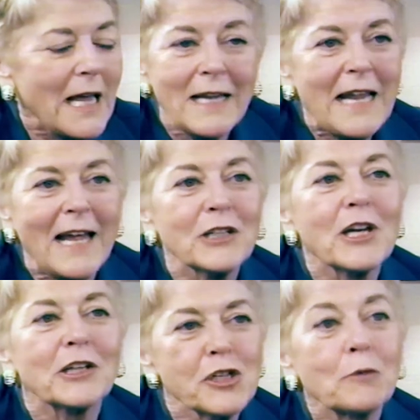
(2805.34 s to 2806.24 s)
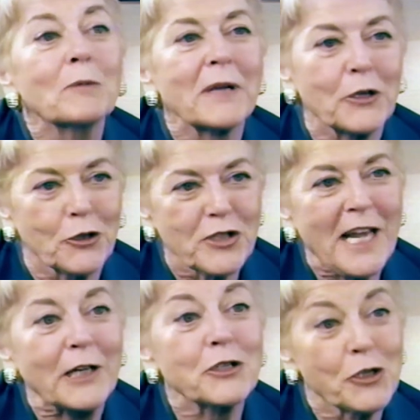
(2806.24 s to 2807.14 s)
And, and, and, and uh, she will be in her
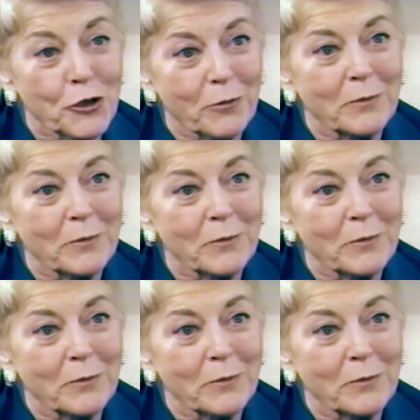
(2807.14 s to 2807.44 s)
second term,